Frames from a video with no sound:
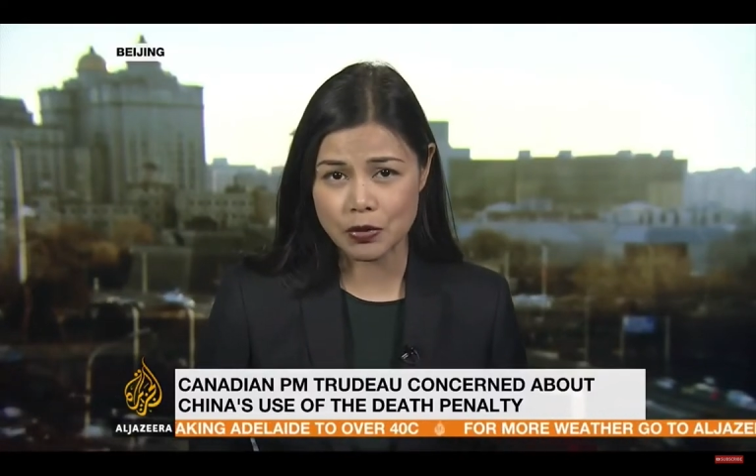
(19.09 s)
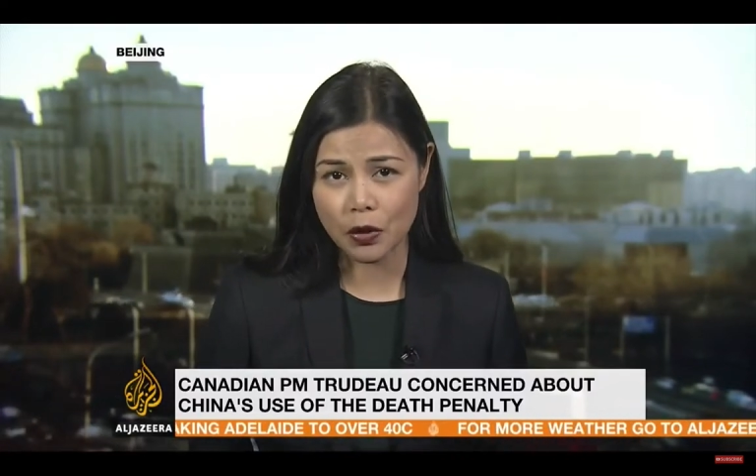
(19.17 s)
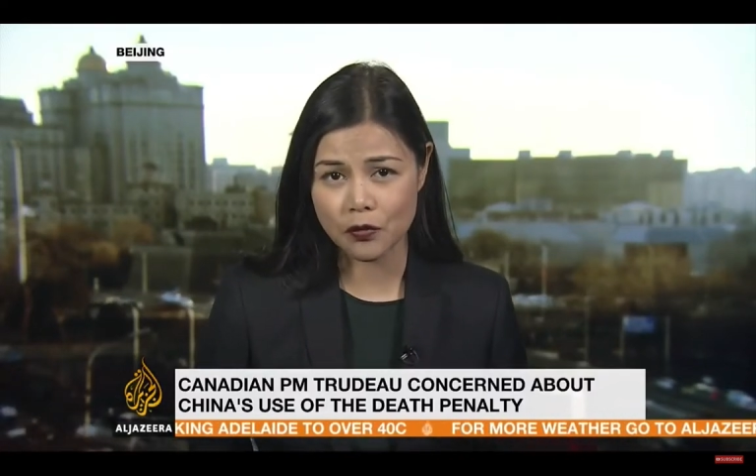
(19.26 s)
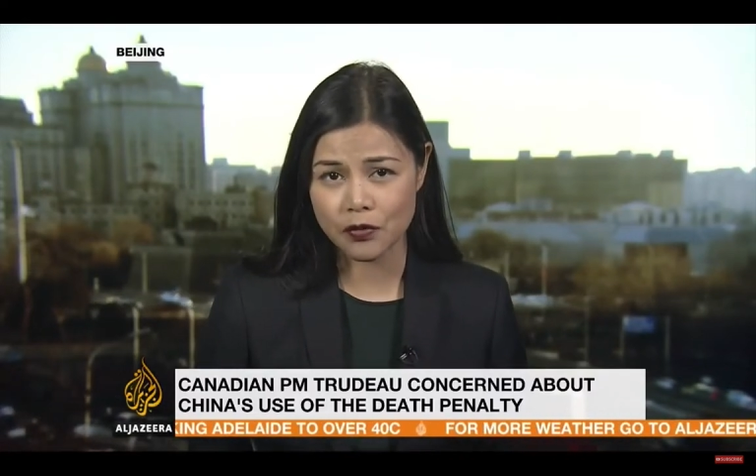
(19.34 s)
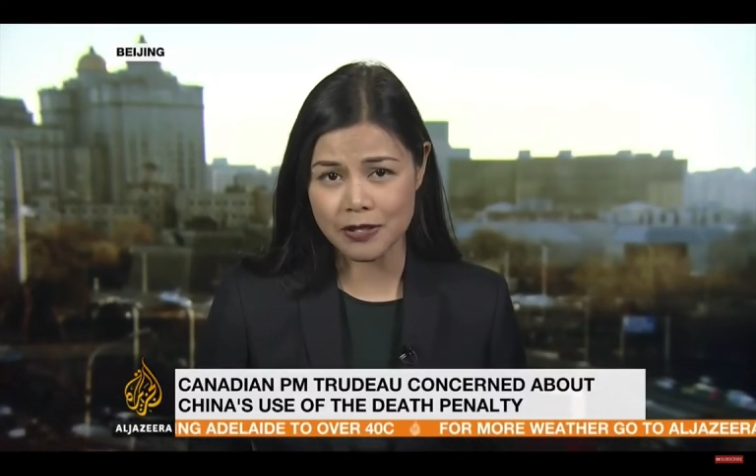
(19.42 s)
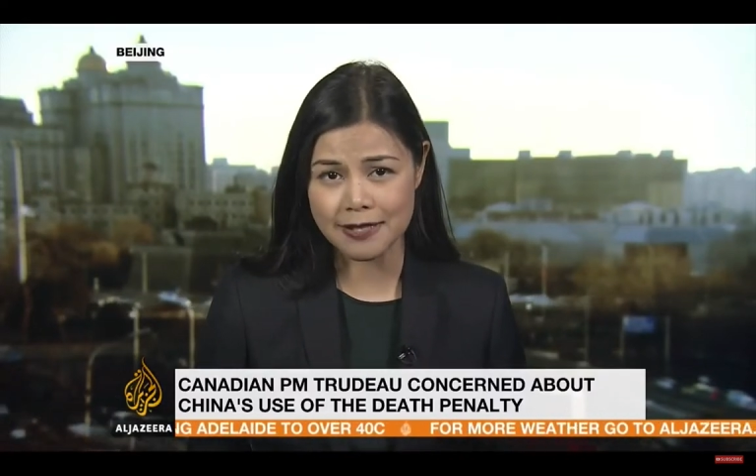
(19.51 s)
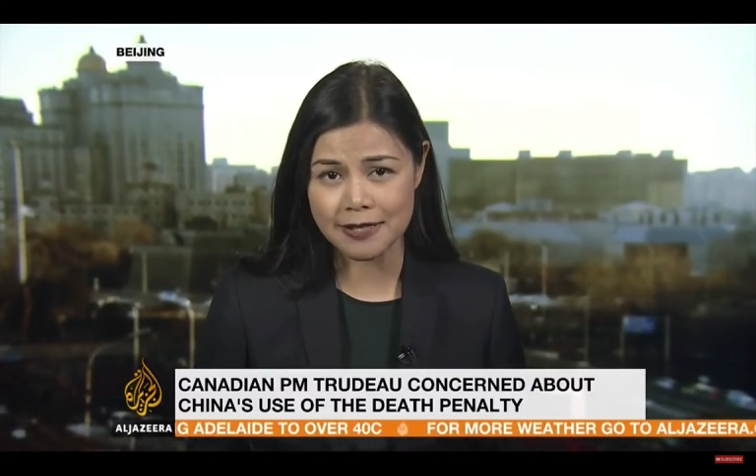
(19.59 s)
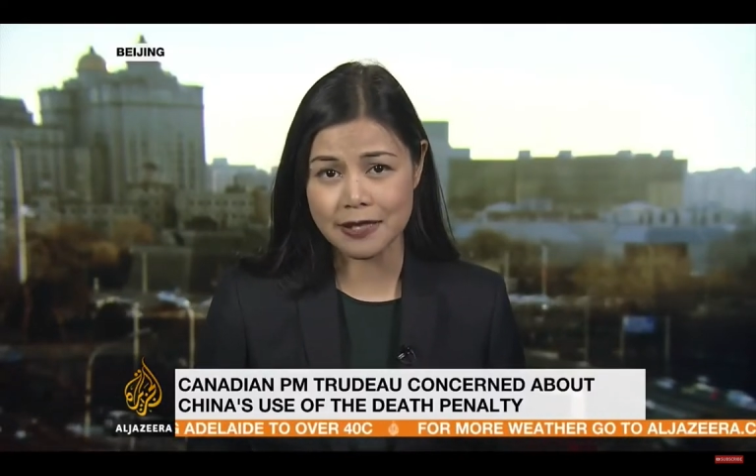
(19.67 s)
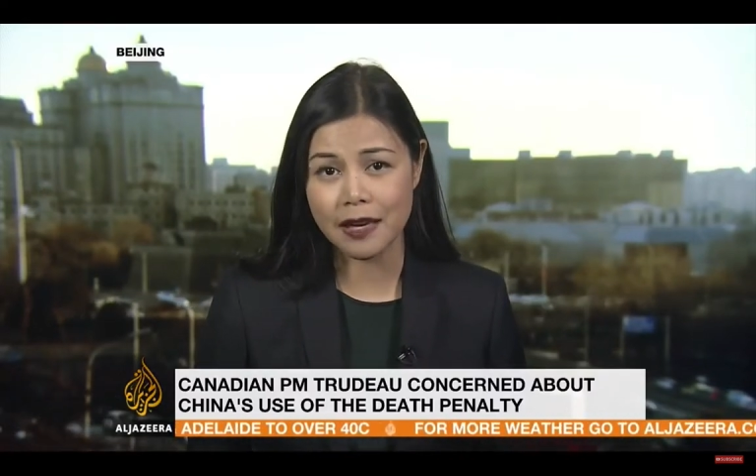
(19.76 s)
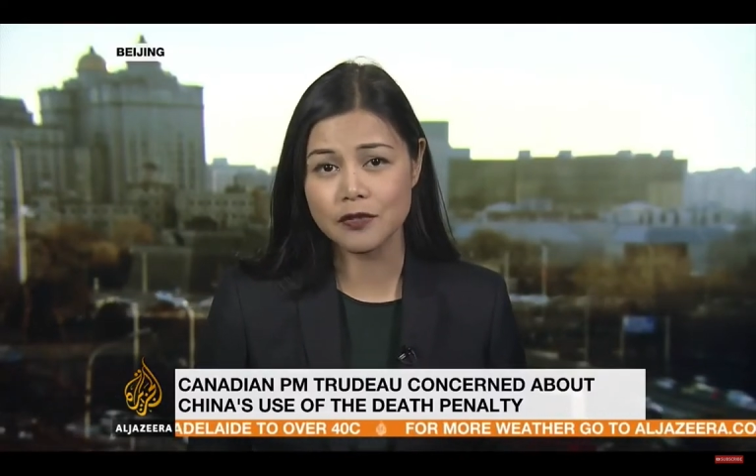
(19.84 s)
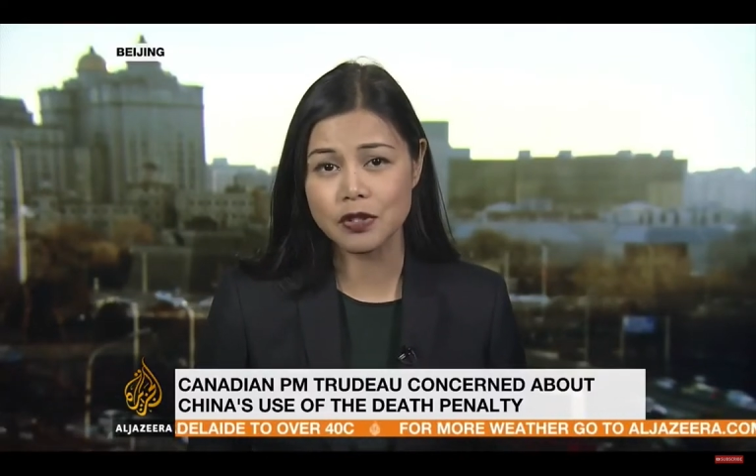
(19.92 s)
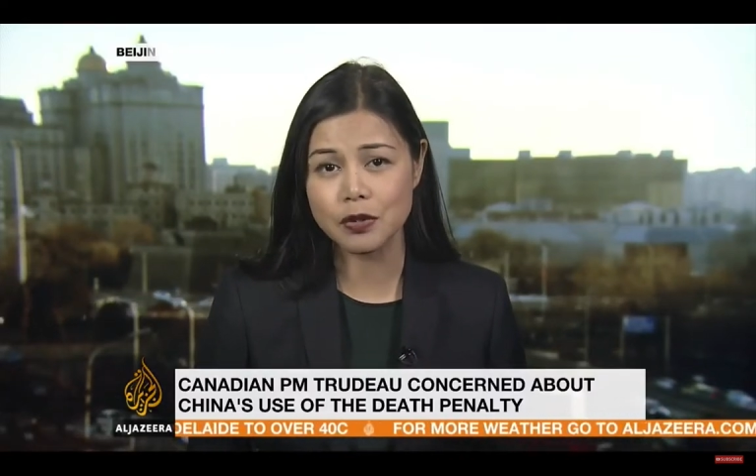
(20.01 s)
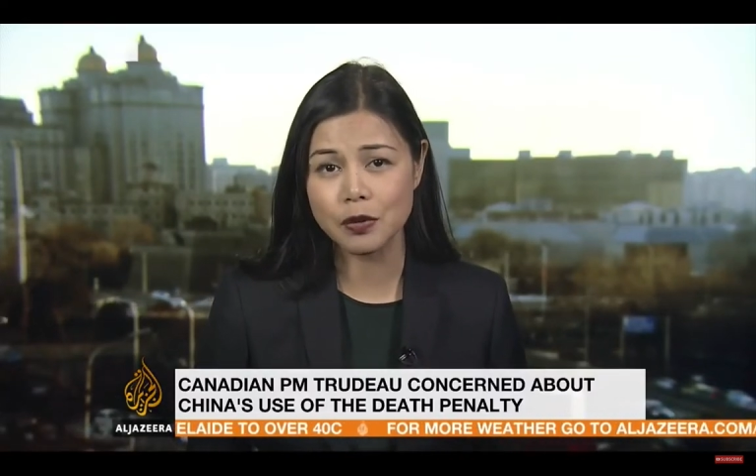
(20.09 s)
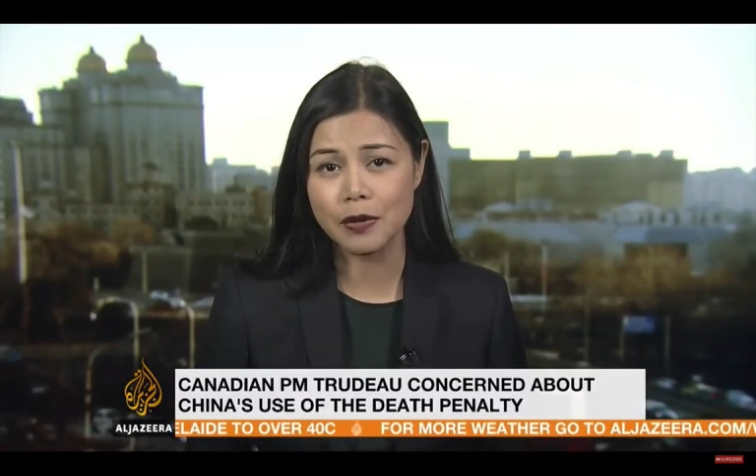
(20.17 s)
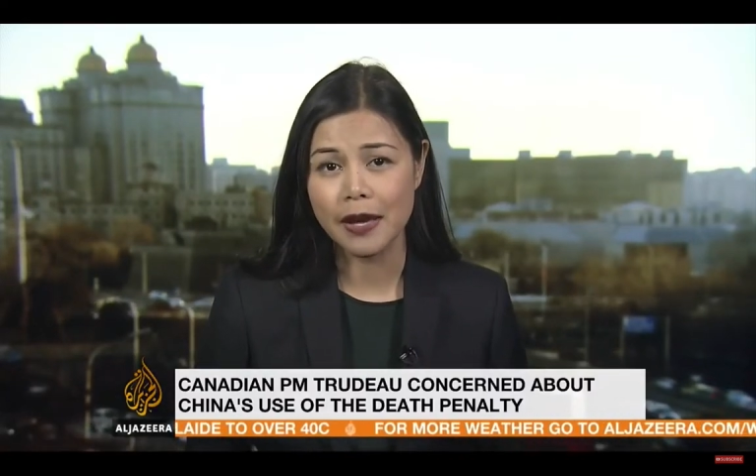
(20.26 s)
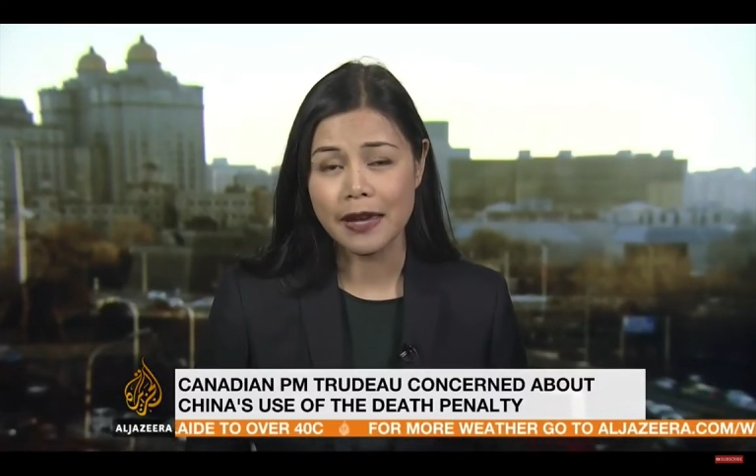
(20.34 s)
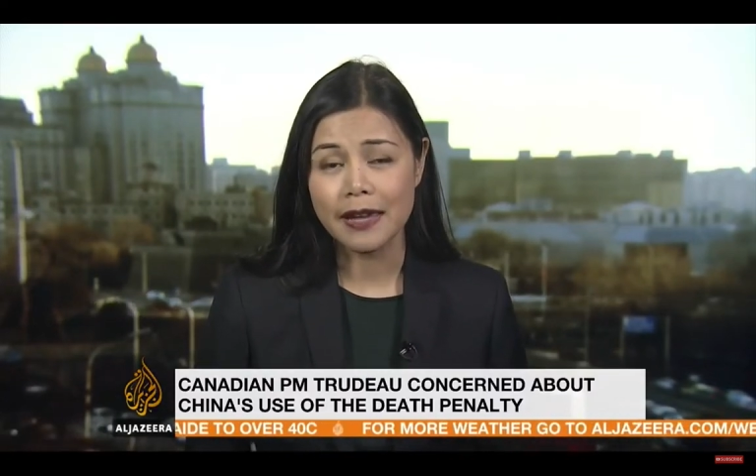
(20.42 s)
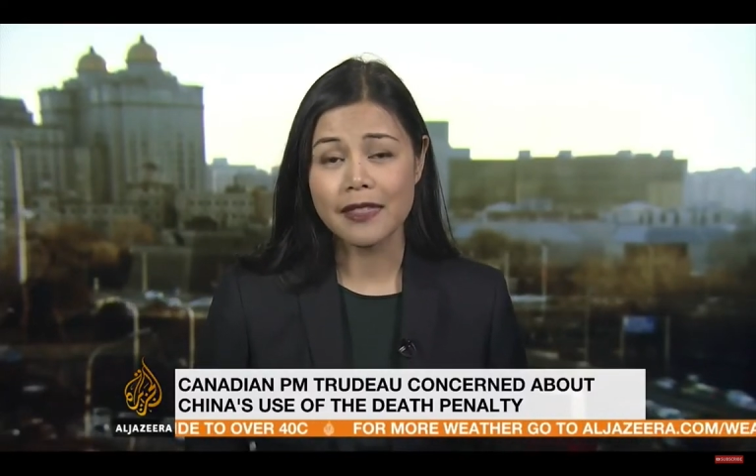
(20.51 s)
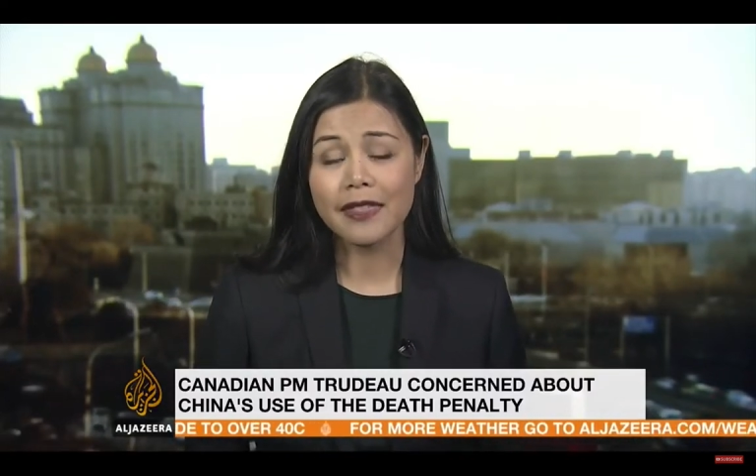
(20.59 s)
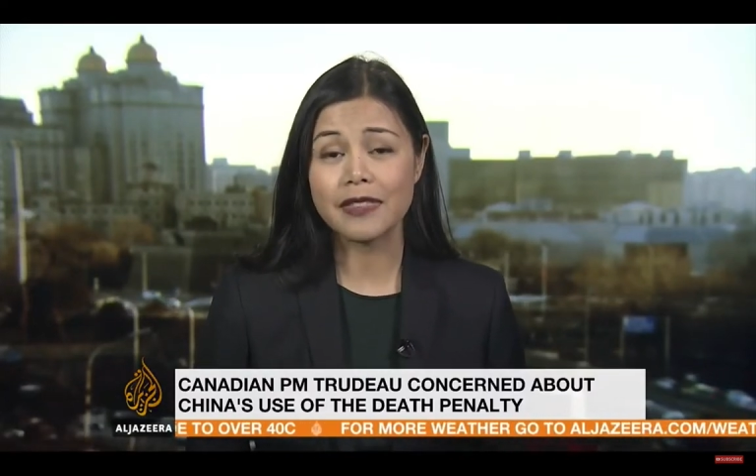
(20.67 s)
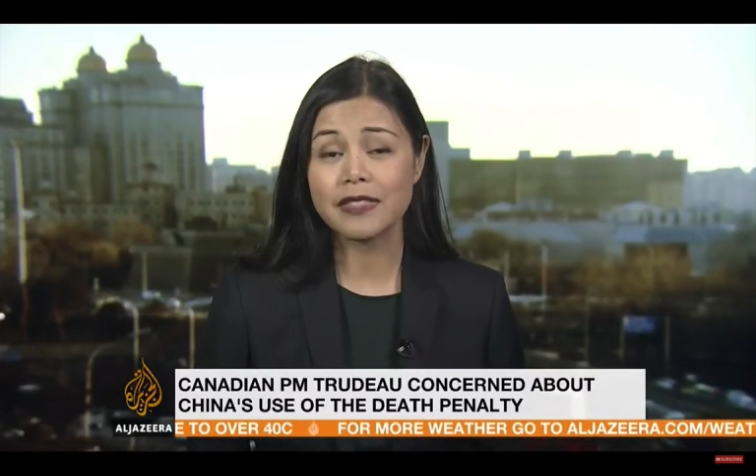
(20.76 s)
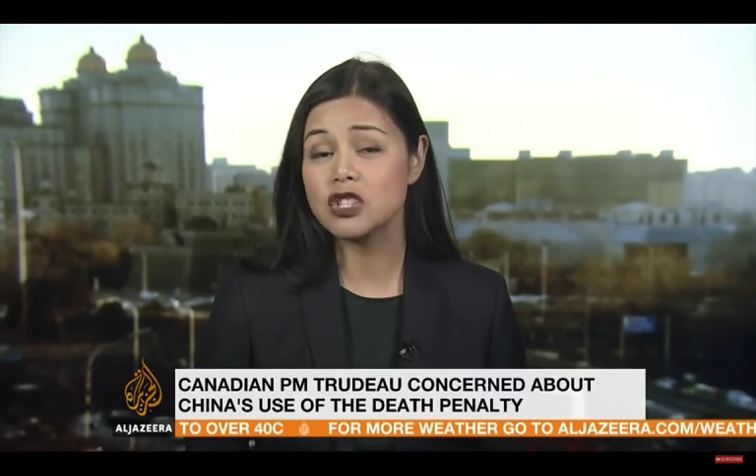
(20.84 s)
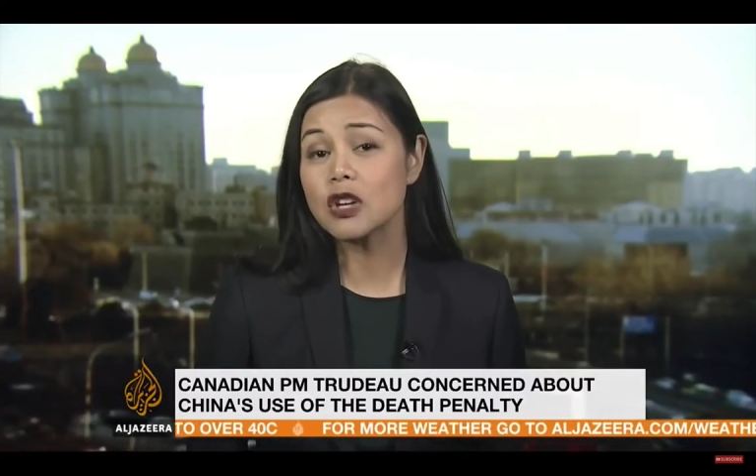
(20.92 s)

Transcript: conference this afternoon that the